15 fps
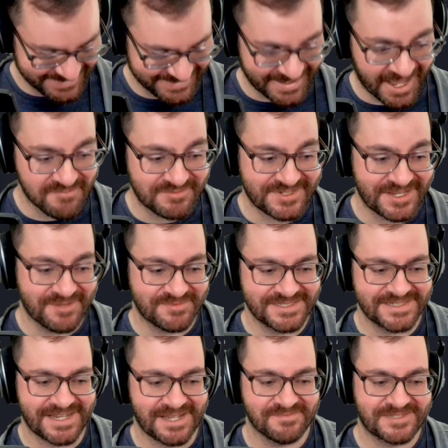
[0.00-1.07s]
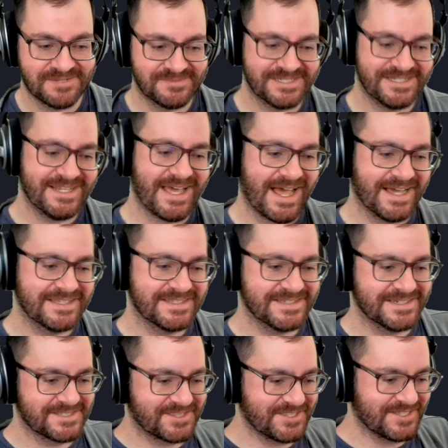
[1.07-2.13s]
I'm tempted to add
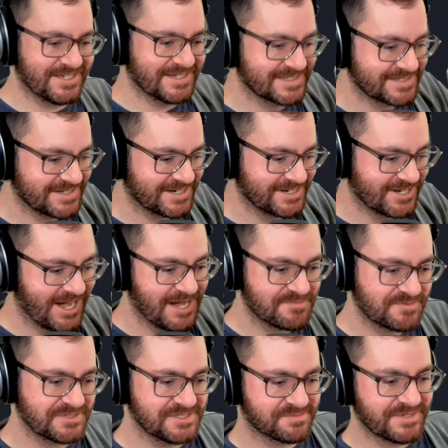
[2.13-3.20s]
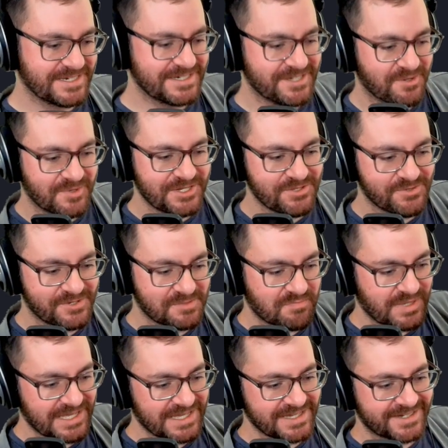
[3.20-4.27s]
an options menu where you could
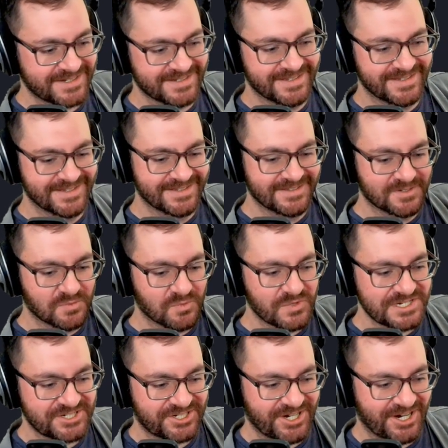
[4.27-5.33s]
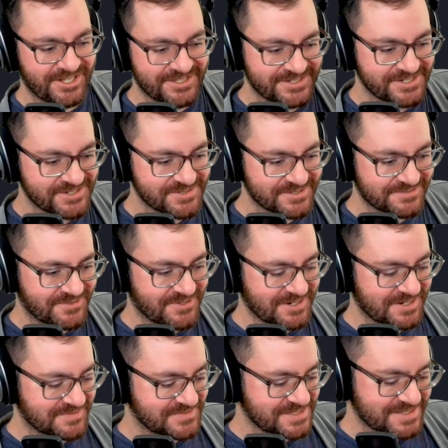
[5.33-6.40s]
pick which colored
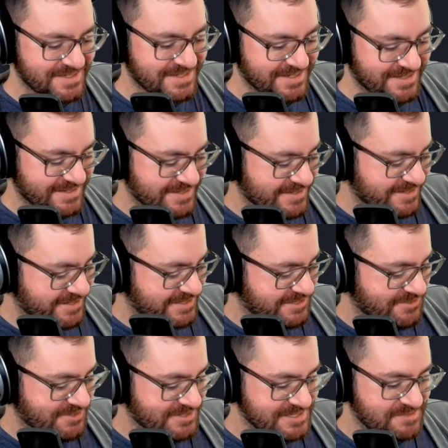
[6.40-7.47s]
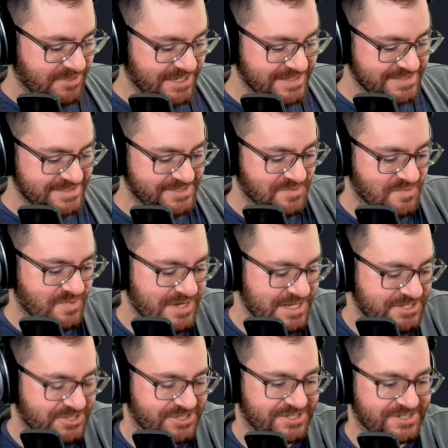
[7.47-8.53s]
uniforms correspond to
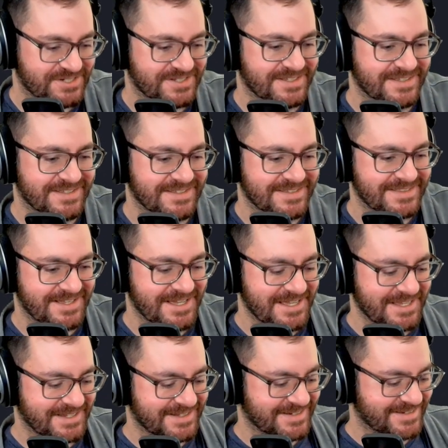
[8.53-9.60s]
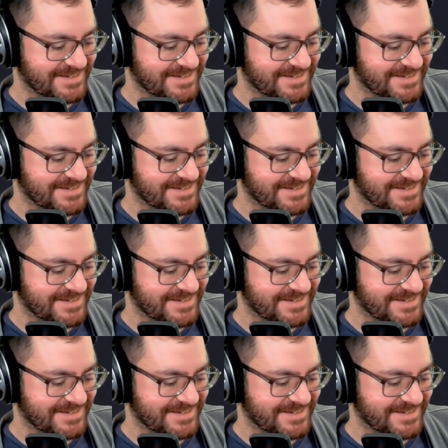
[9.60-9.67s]
which, like,